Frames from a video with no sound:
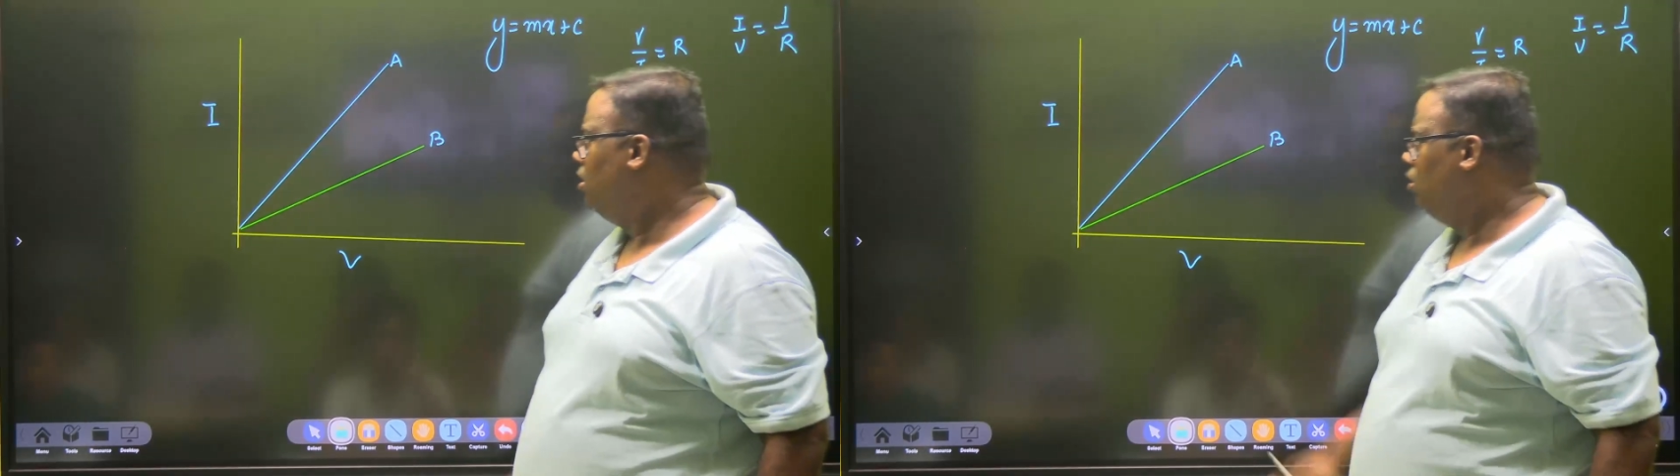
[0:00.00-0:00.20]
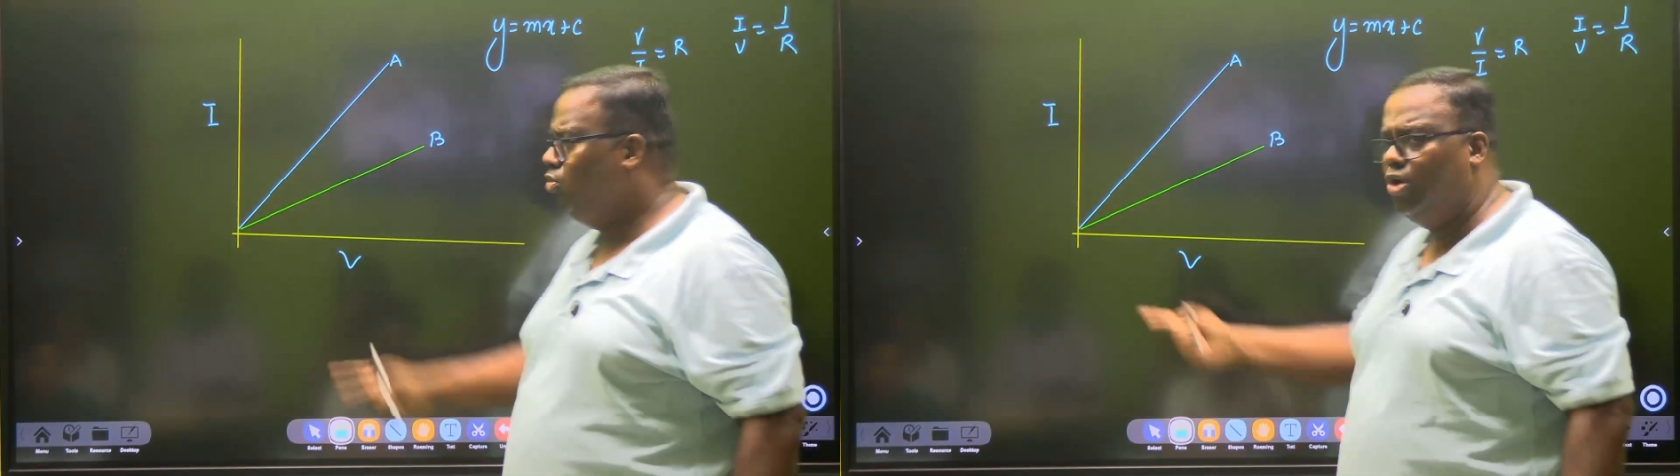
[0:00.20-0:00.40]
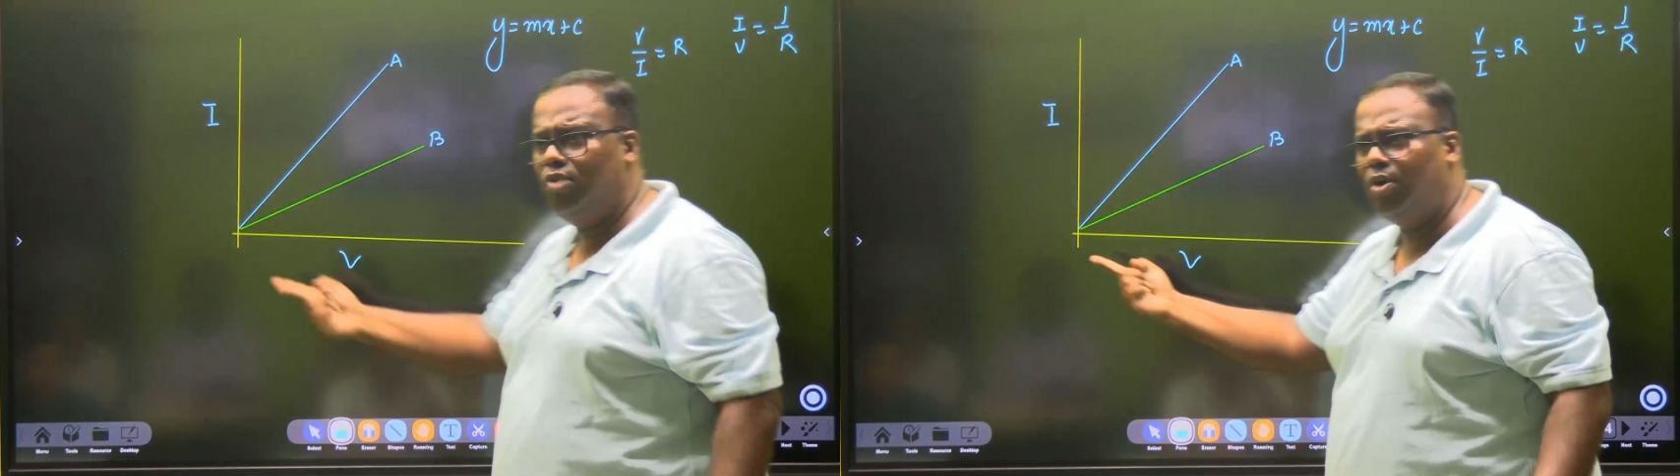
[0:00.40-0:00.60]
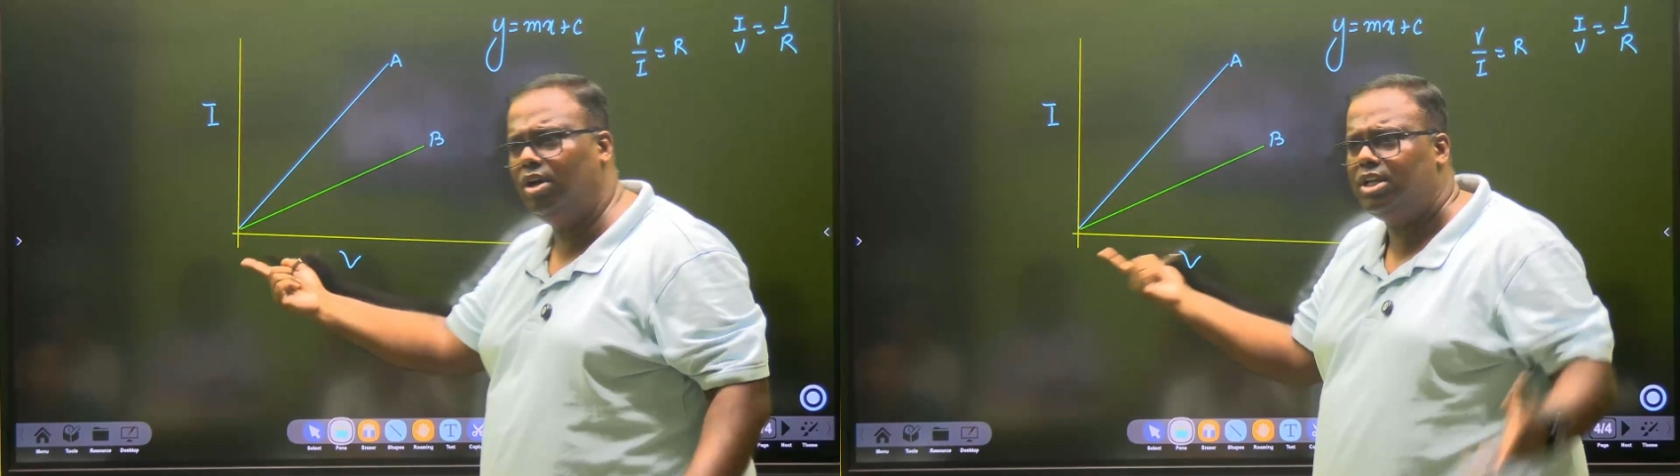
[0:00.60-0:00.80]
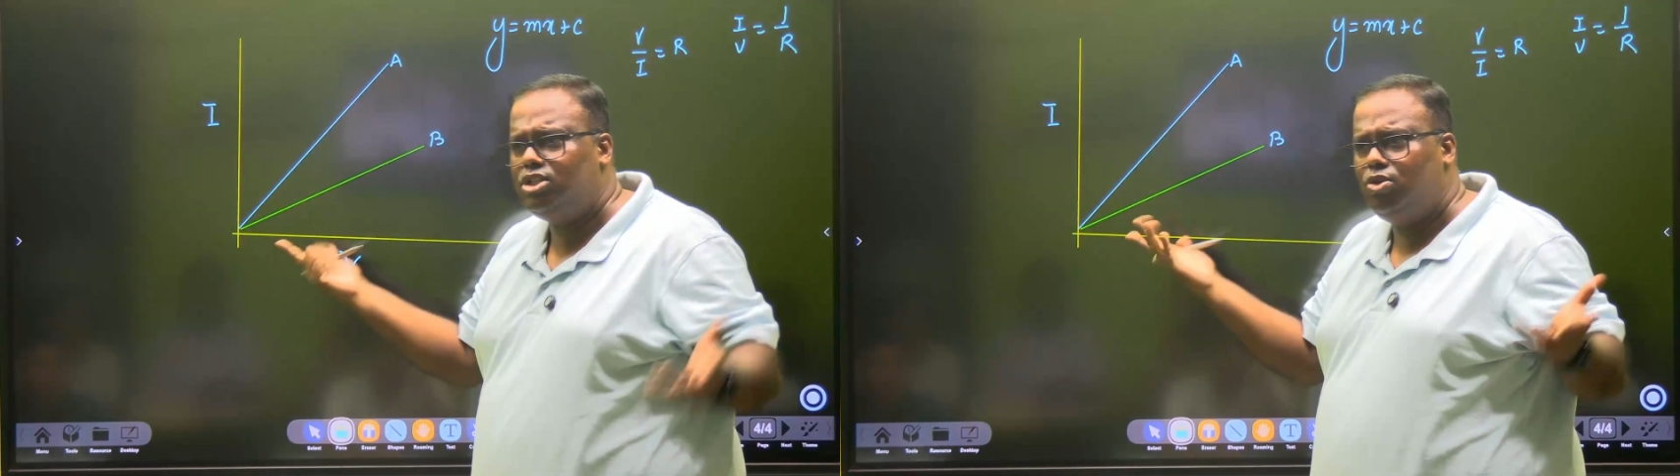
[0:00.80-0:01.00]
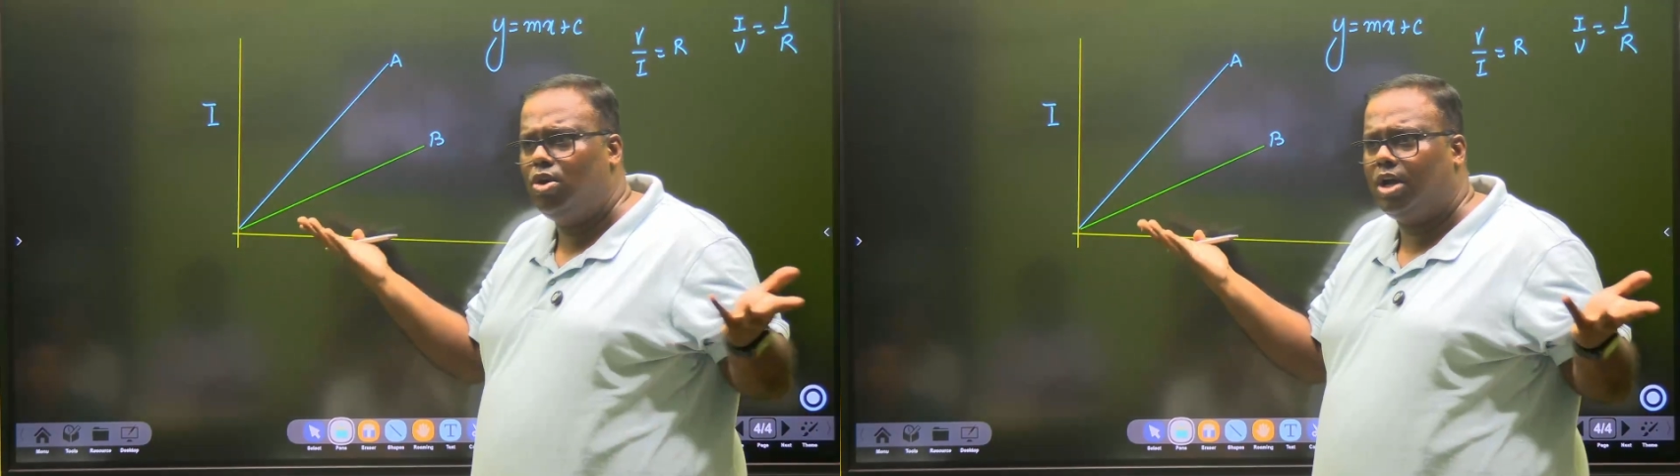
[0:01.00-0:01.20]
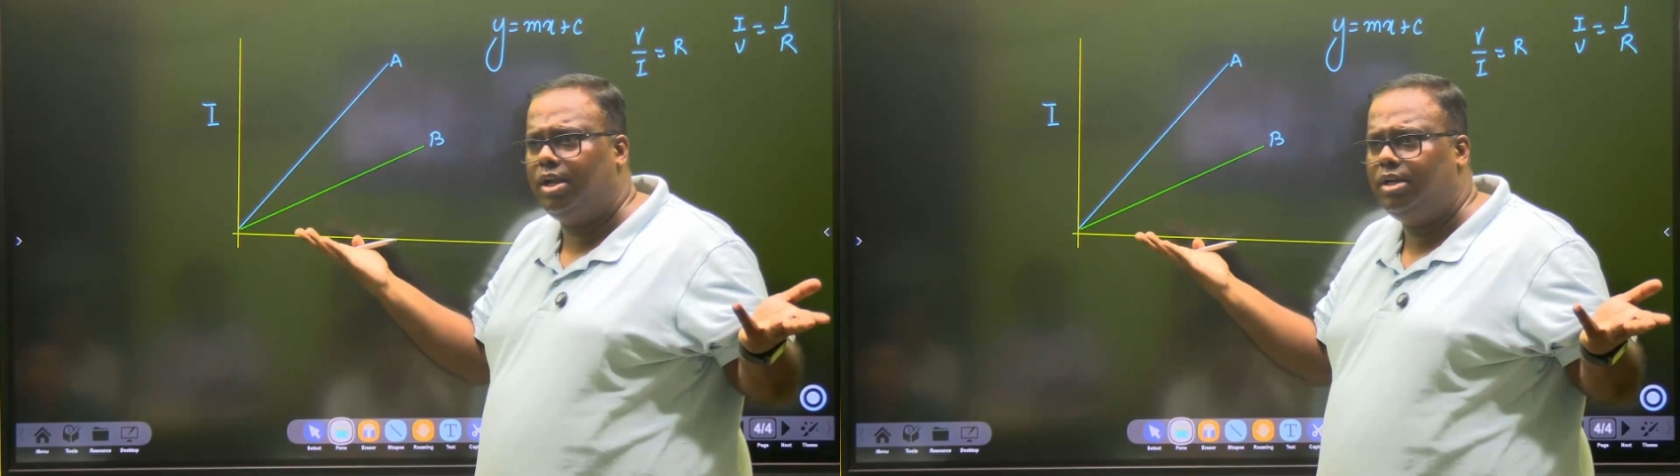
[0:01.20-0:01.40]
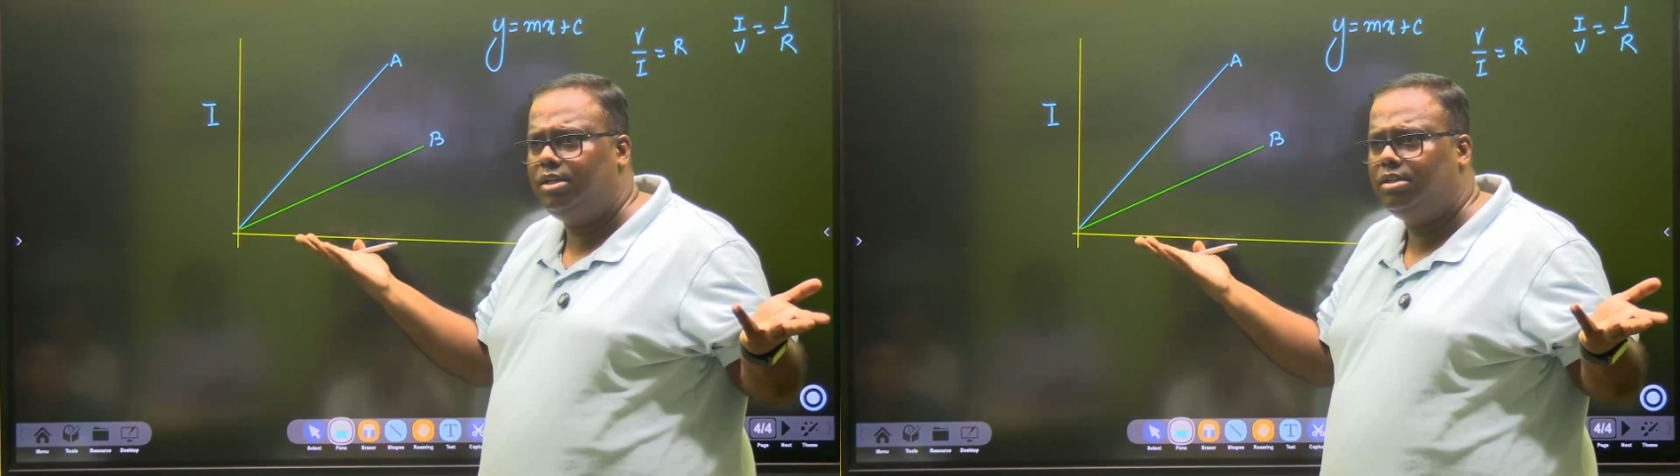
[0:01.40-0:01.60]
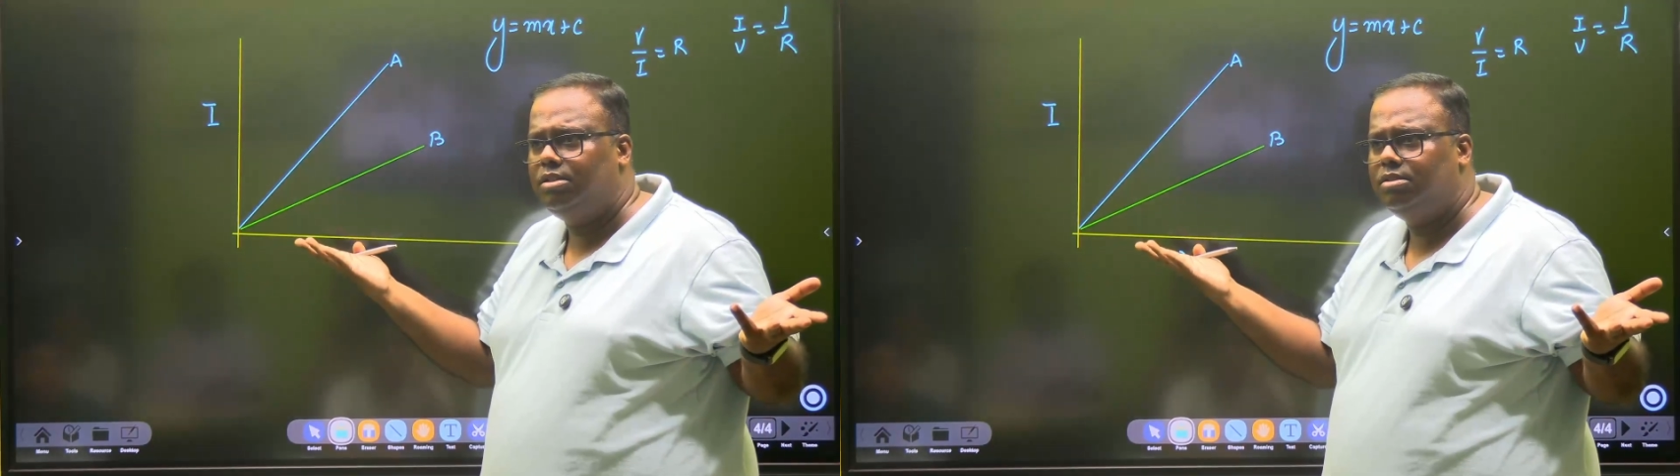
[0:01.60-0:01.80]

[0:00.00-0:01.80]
No voltage, no current.